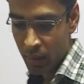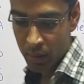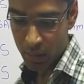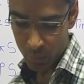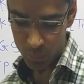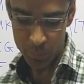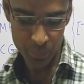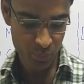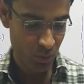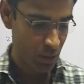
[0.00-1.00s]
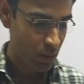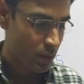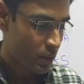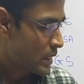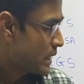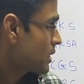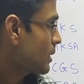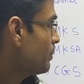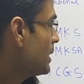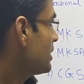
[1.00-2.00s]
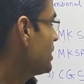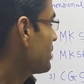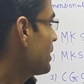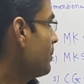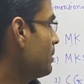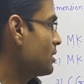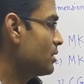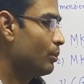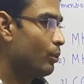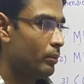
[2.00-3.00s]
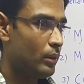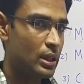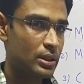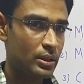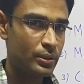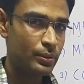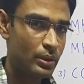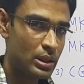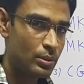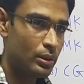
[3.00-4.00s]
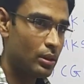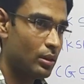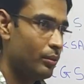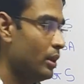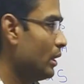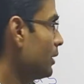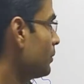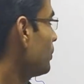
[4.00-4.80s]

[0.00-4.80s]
Now, some basic dimensional formulas. First one we